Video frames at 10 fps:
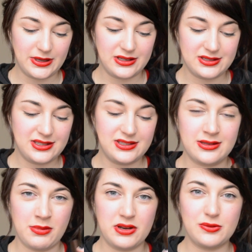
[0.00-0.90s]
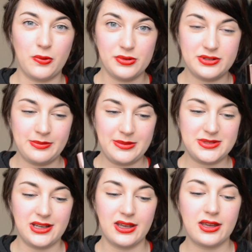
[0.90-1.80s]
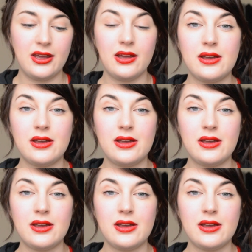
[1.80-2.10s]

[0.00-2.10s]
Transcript: because this is the most awesome lipstick.